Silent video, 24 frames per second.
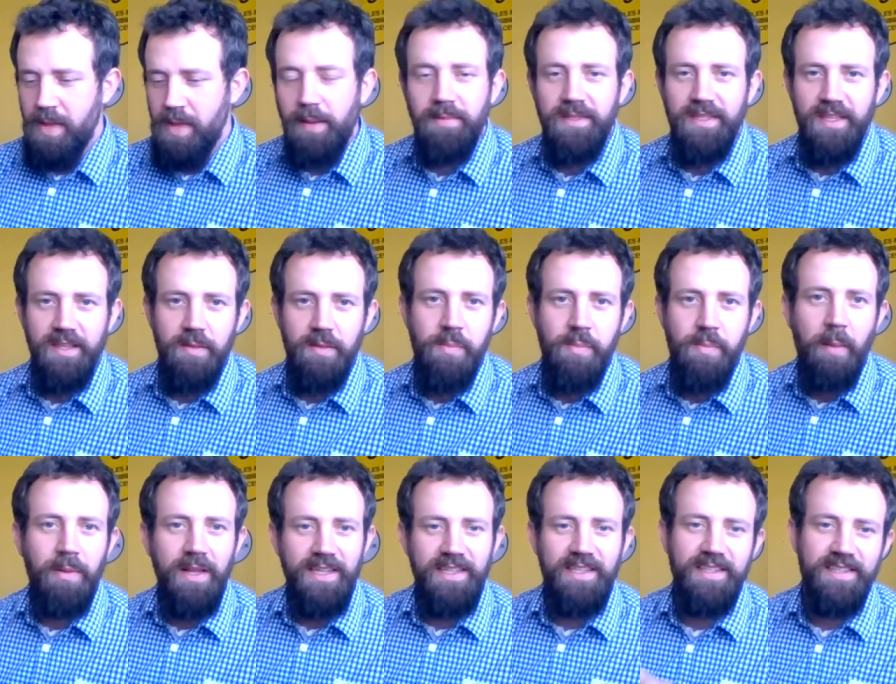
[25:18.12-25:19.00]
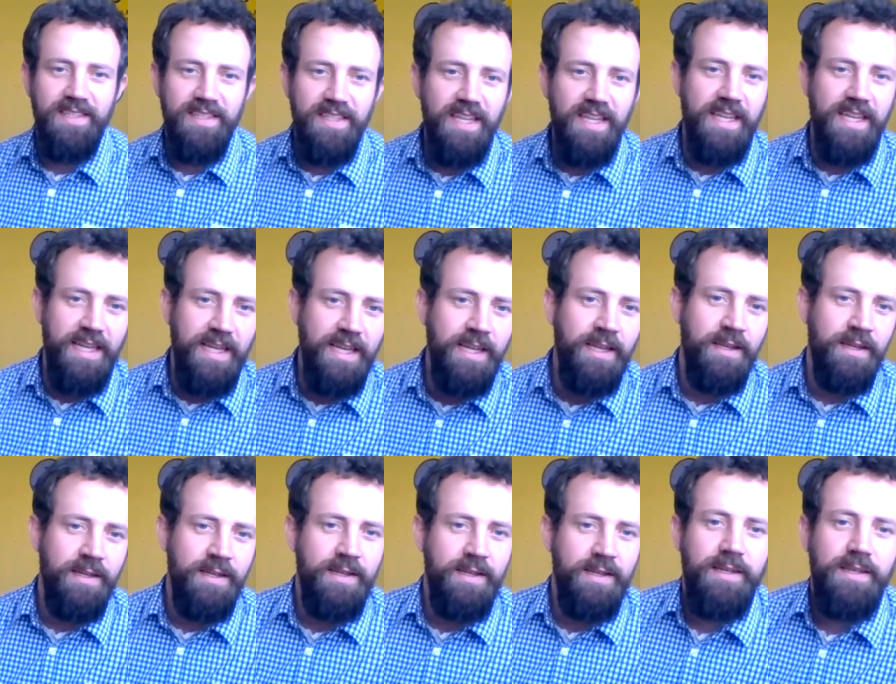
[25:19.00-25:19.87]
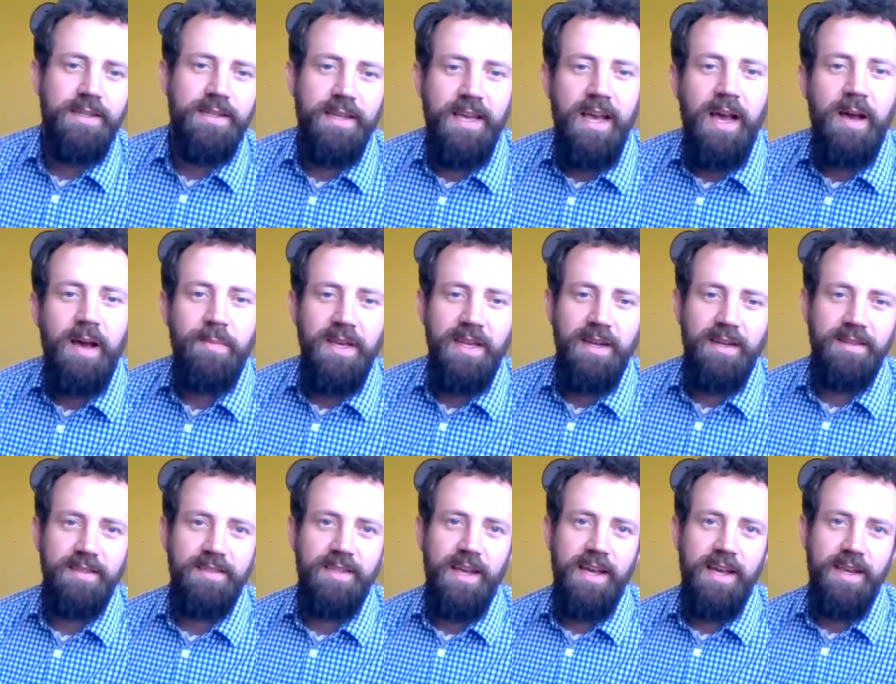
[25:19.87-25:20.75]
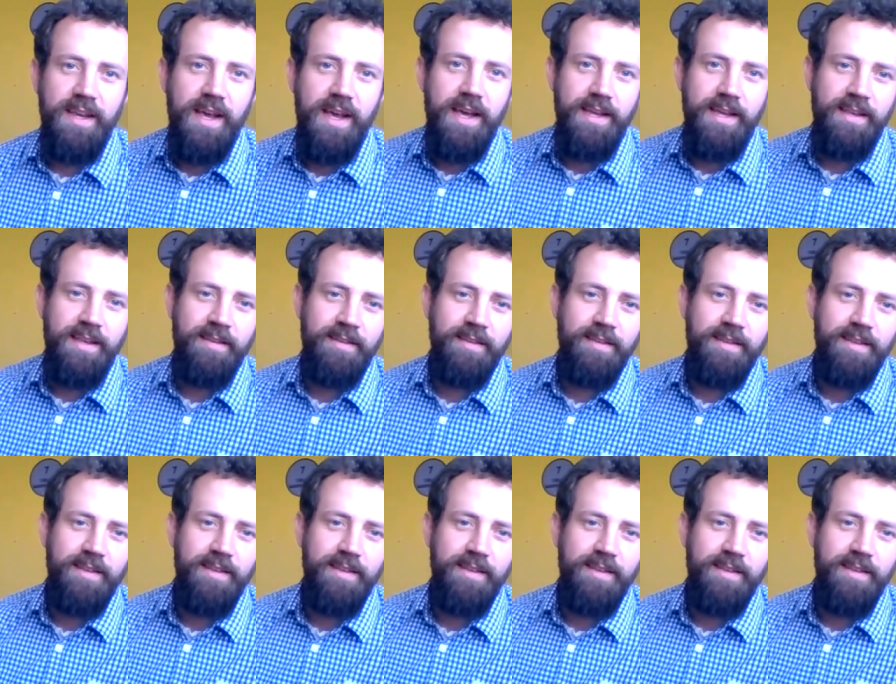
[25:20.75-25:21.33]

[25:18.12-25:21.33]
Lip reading: members of the public to see, to come in and say, hey,